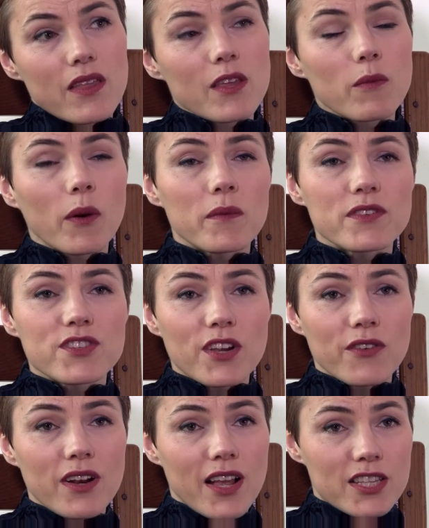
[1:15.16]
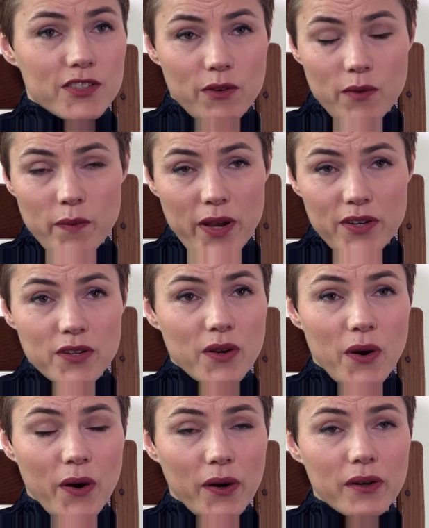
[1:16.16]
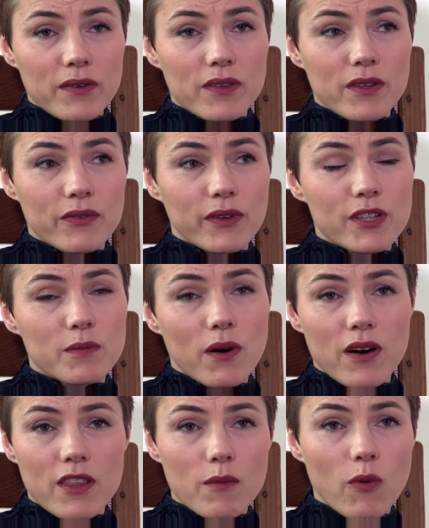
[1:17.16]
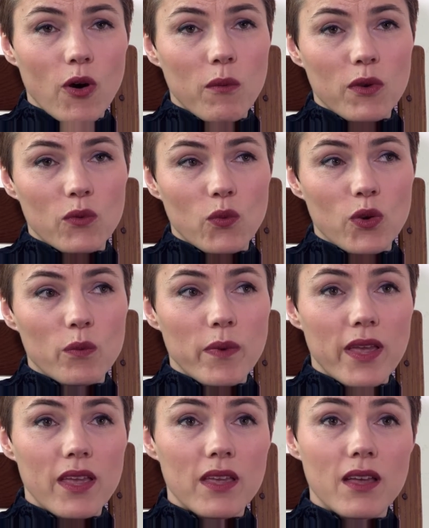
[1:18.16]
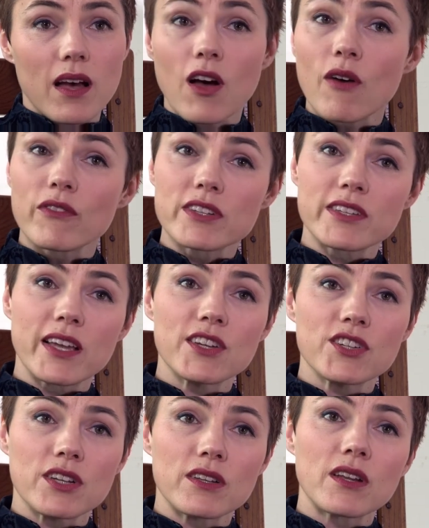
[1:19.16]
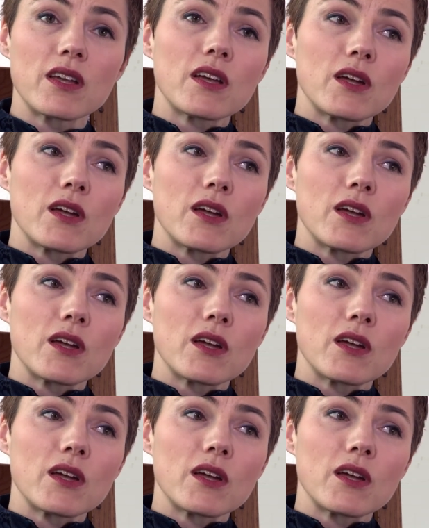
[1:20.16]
The appointments generally last for about an hour, and the first part of the appointment would be a conversation,